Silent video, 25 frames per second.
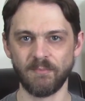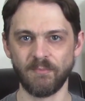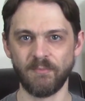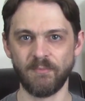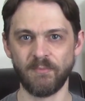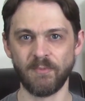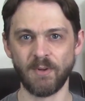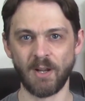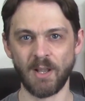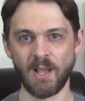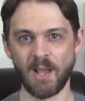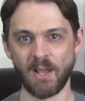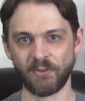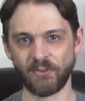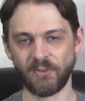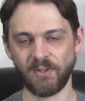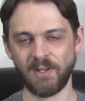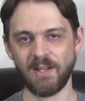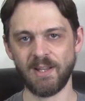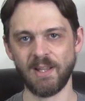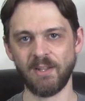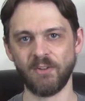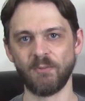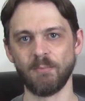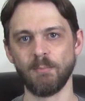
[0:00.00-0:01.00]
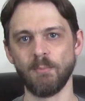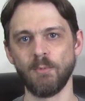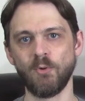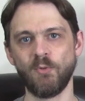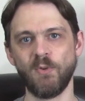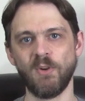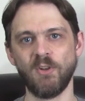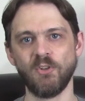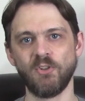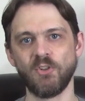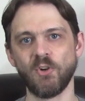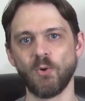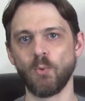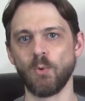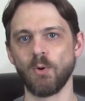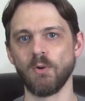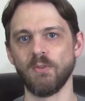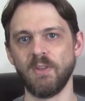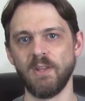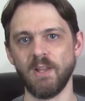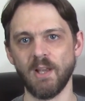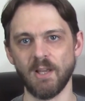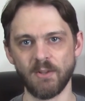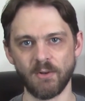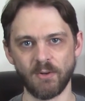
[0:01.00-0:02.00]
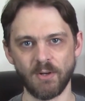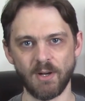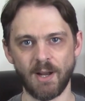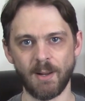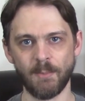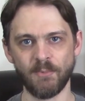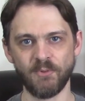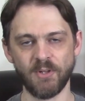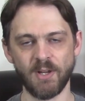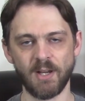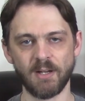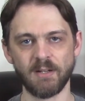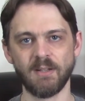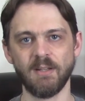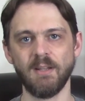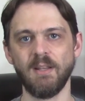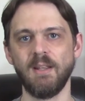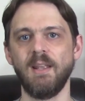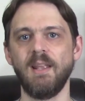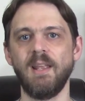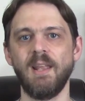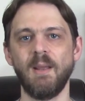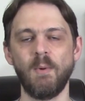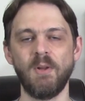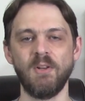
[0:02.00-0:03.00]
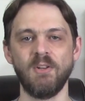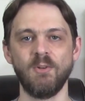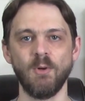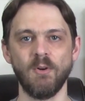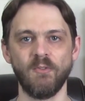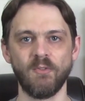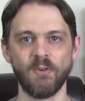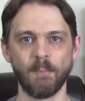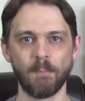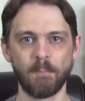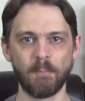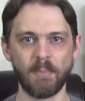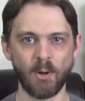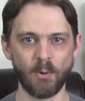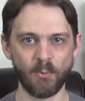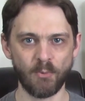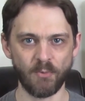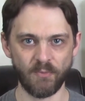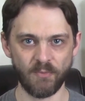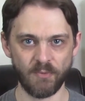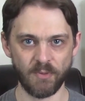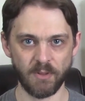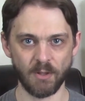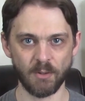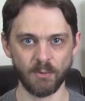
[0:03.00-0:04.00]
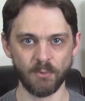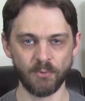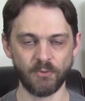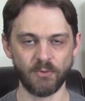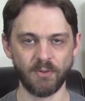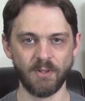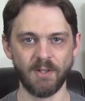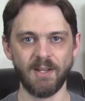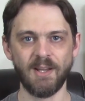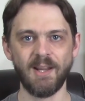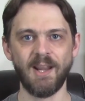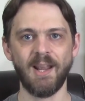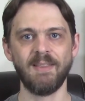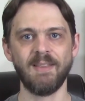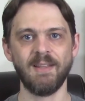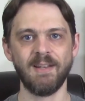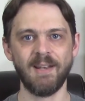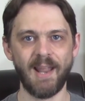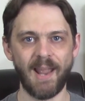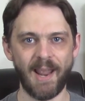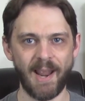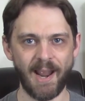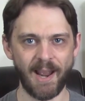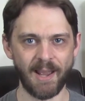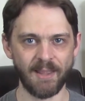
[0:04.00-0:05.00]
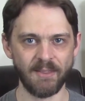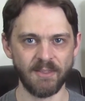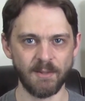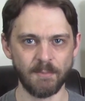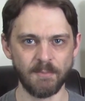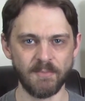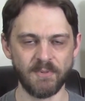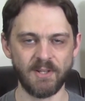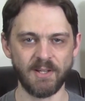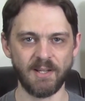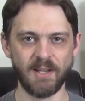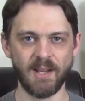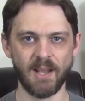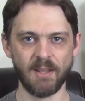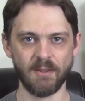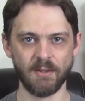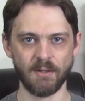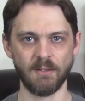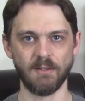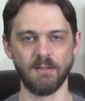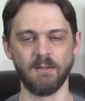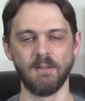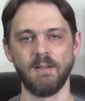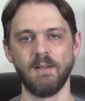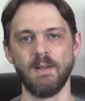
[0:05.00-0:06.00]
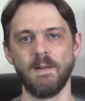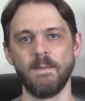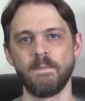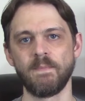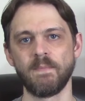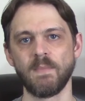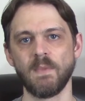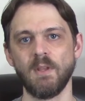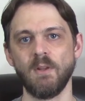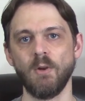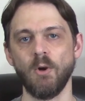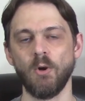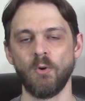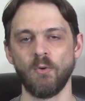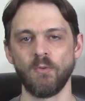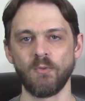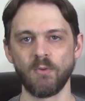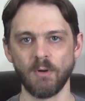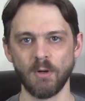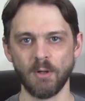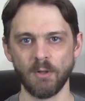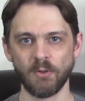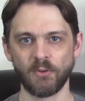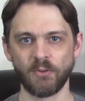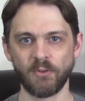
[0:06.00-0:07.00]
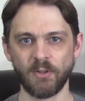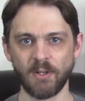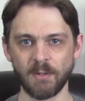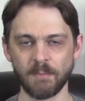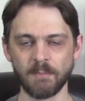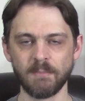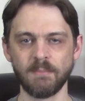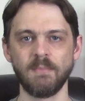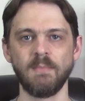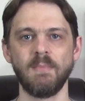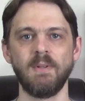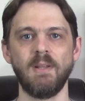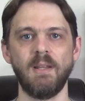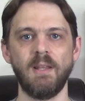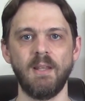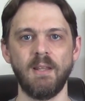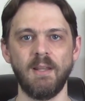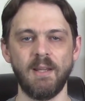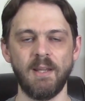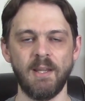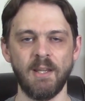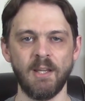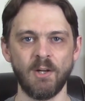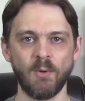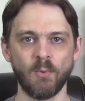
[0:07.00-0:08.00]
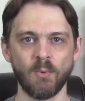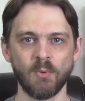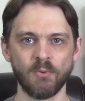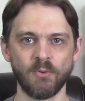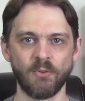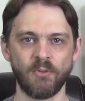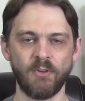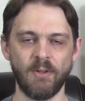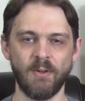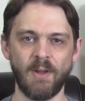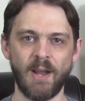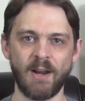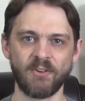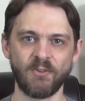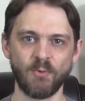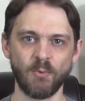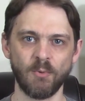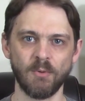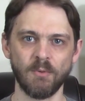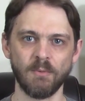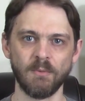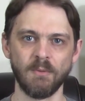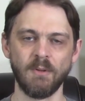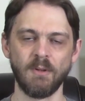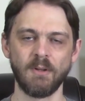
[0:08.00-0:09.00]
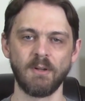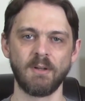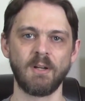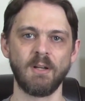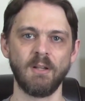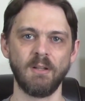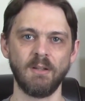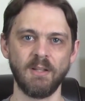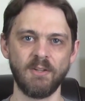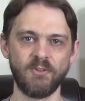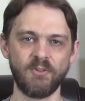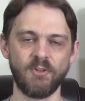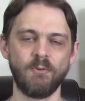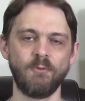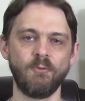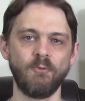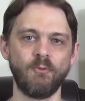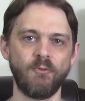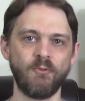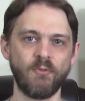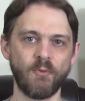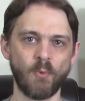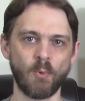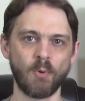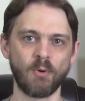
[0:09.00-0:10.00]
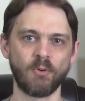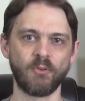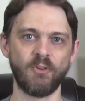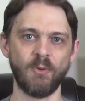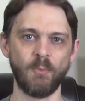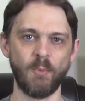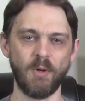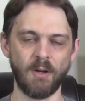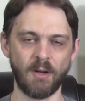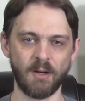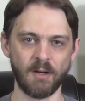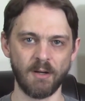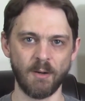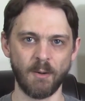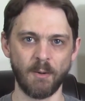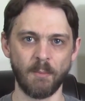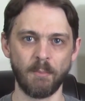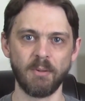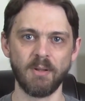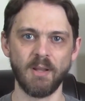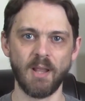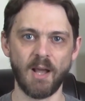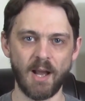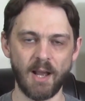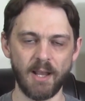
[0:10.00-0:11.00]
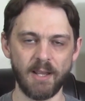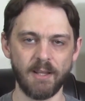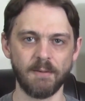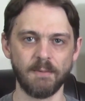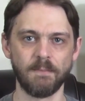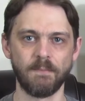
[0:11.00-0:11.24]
velocity that's moving toward the other object. We do it for both of those, and then add them together. Overall sum equals the actual collision force that we're going to apply.